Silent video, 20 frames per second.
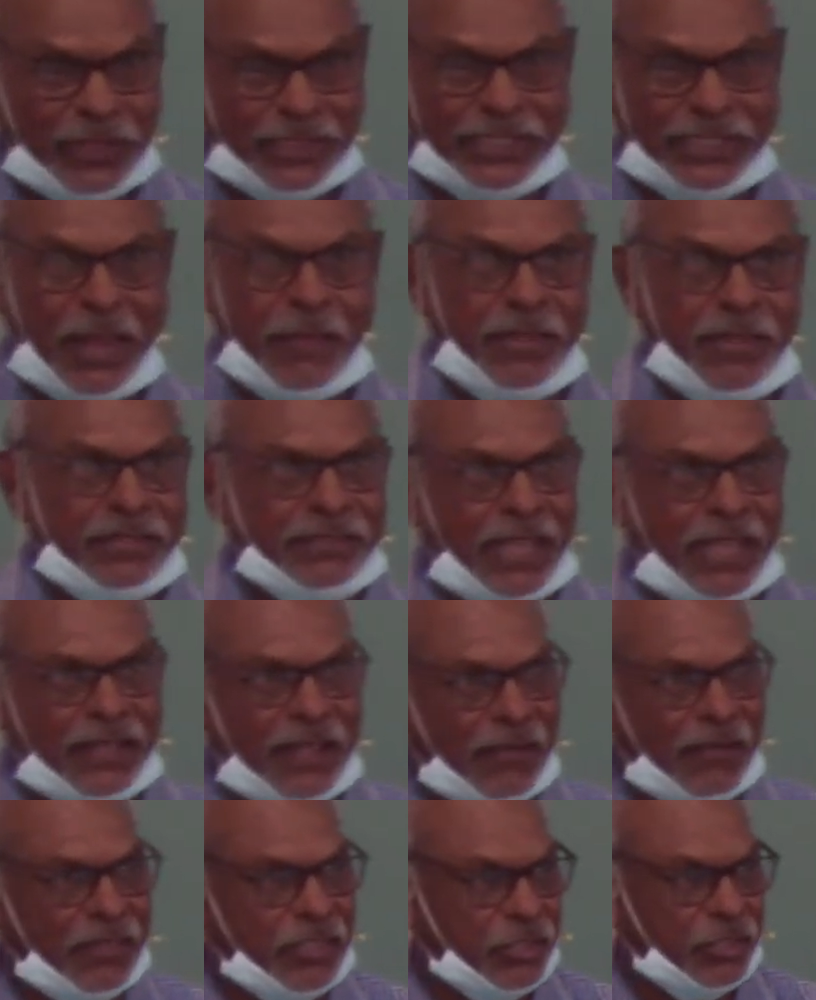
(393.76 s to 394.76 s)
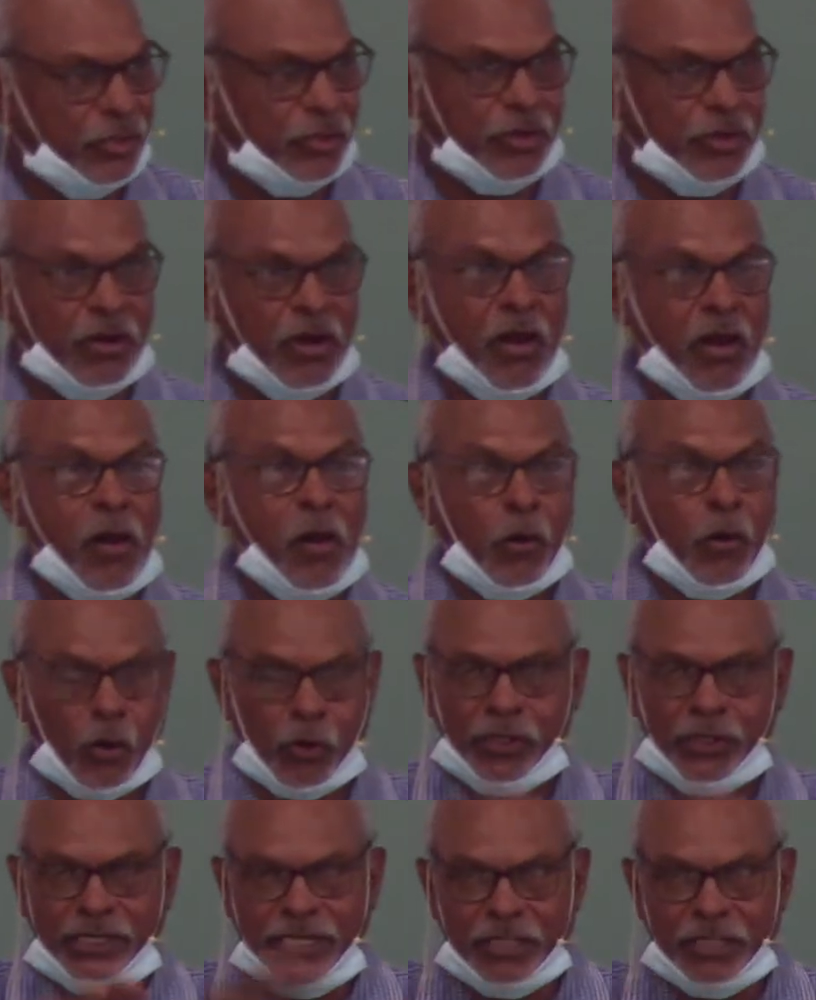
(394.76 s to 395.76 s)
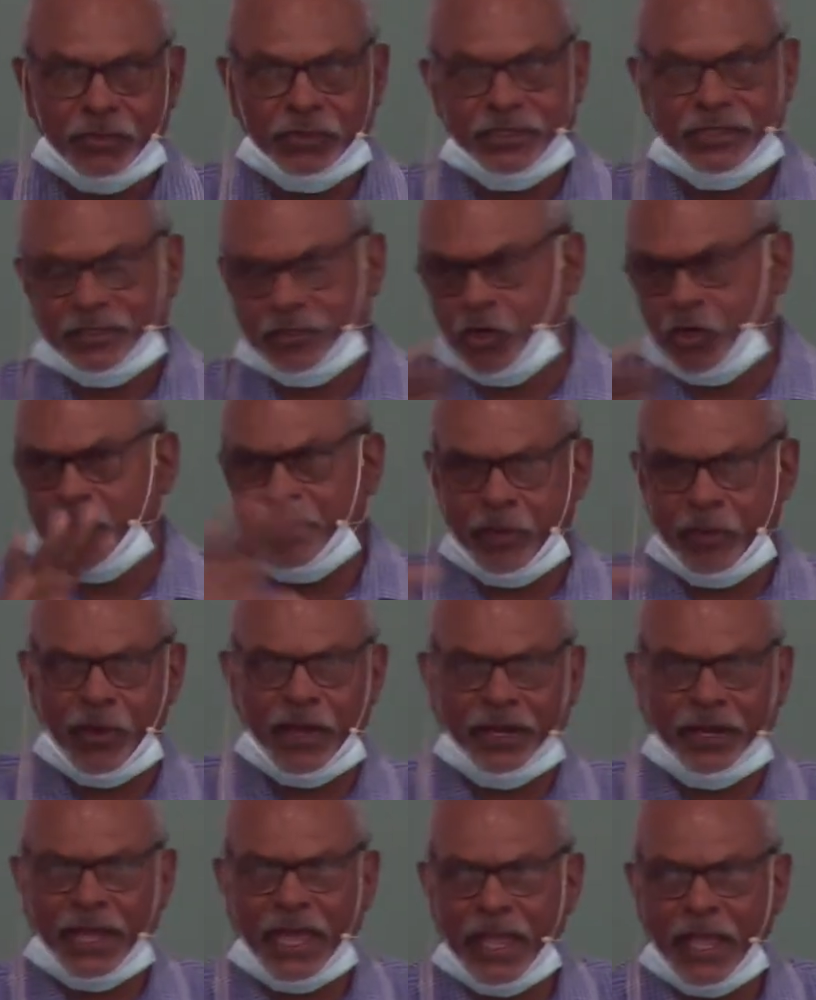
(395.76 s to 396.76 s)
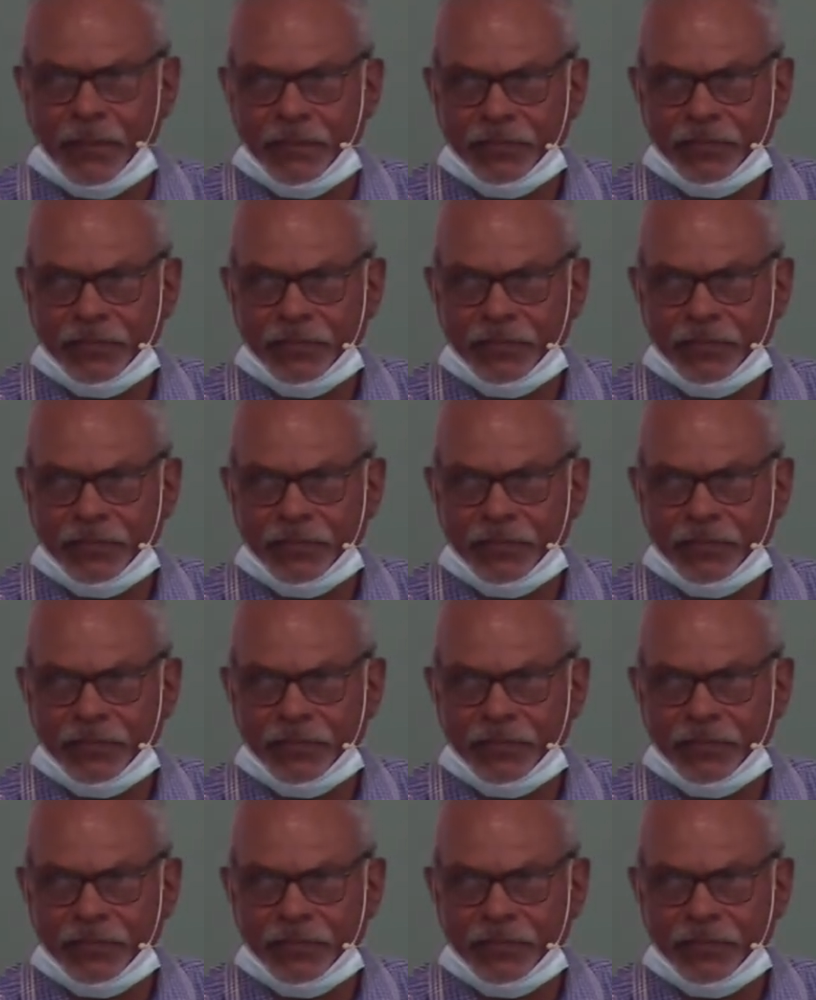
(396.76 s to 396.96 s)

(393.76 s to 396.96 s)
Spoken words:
Tabitha starts having children, all the kids will just call me one name.